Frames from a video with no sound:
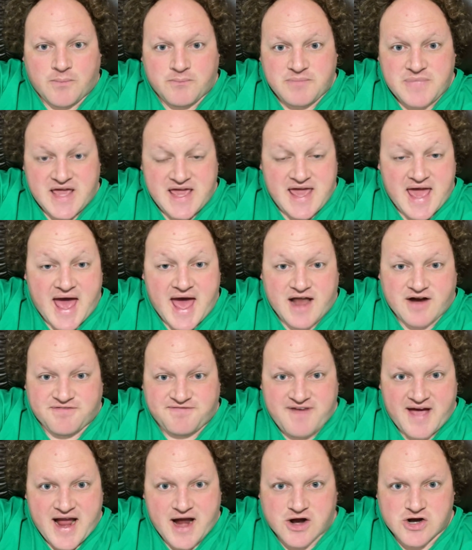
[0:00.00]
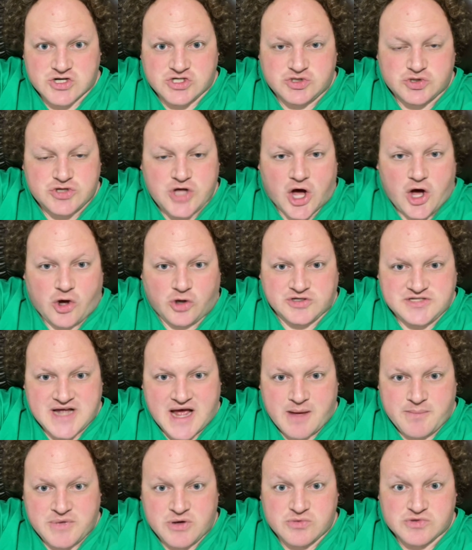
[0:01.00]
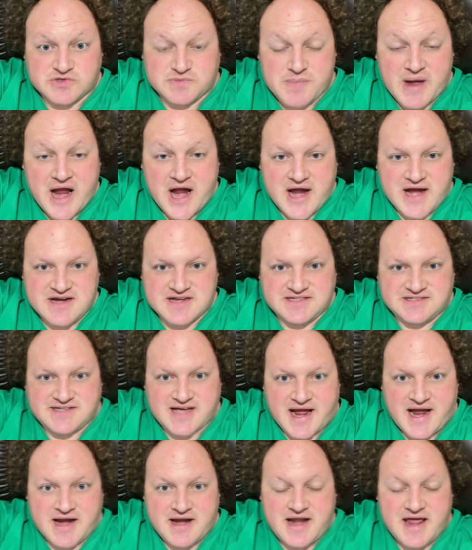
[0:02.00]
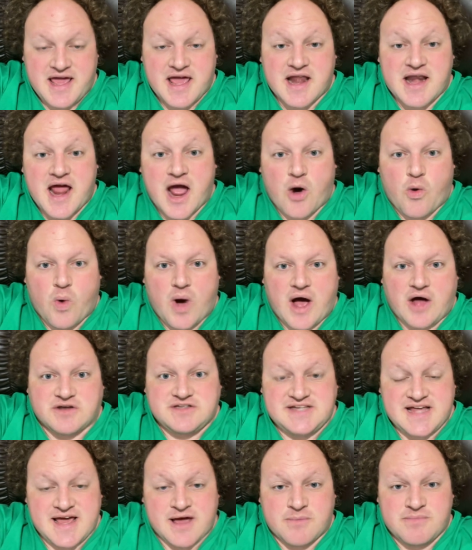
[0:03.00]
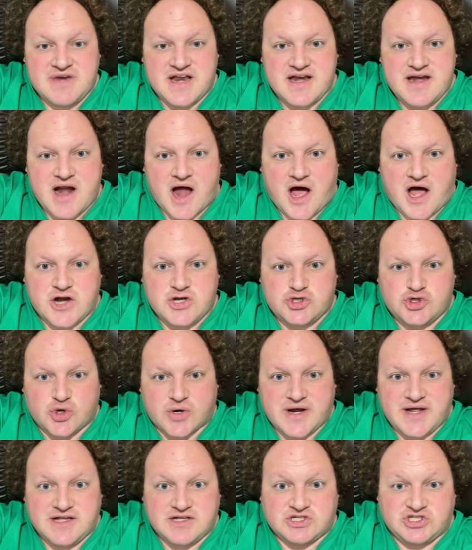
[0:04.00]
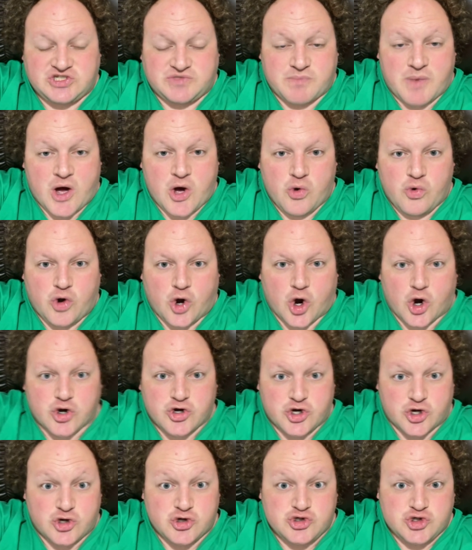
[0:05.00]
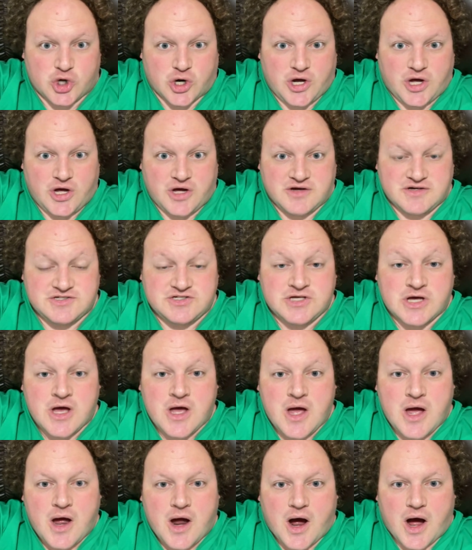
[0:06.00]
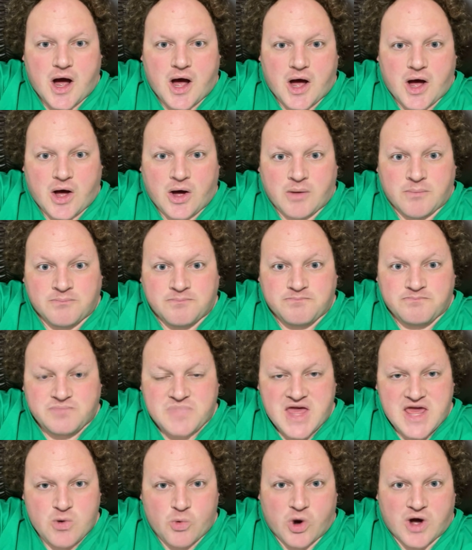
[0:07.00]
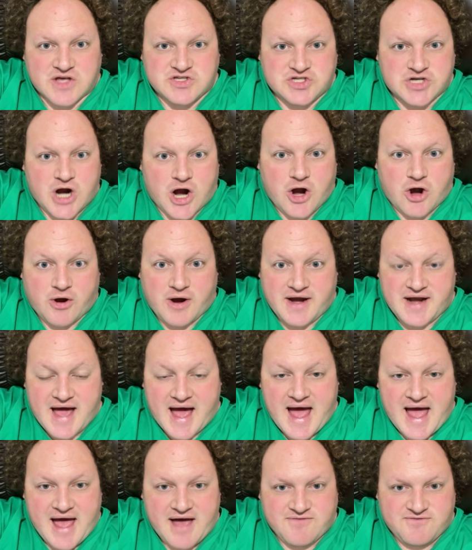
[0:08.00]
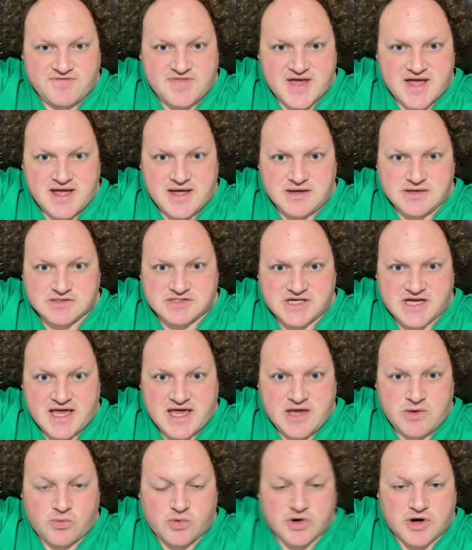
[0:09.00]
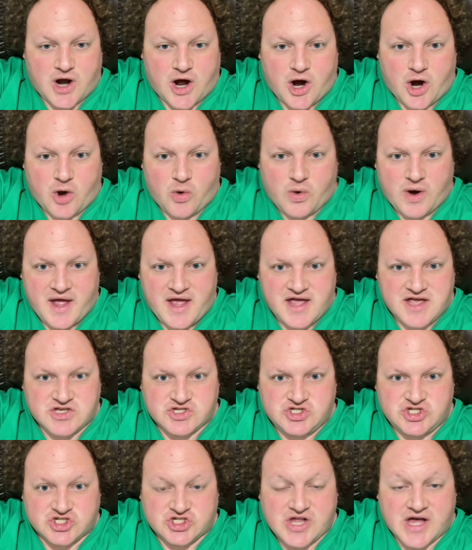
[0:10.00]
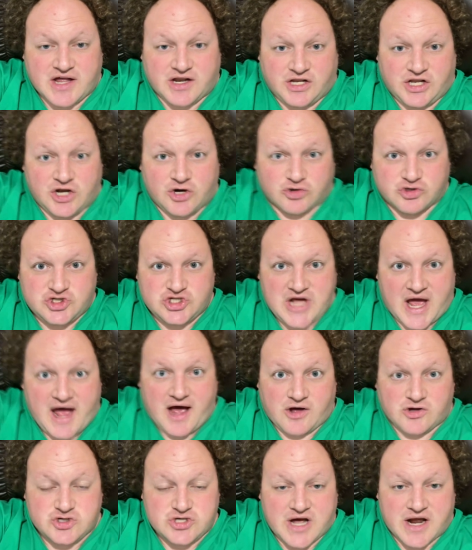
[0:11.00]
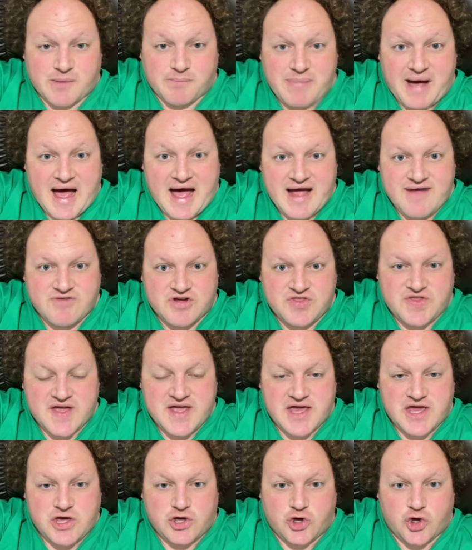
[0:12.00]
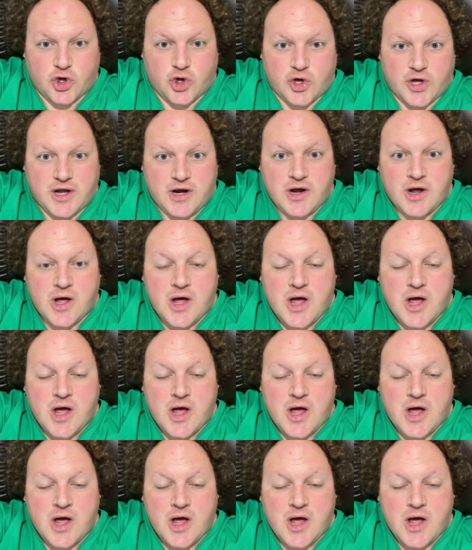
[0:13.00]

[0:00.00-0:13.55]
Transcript: He had affairs the whole time he was married to Sandy. Now, while Tim did not drink, smoke, or do drugs, he was in a hurry to have things. He would always, just like a little child, try to buy everything he could.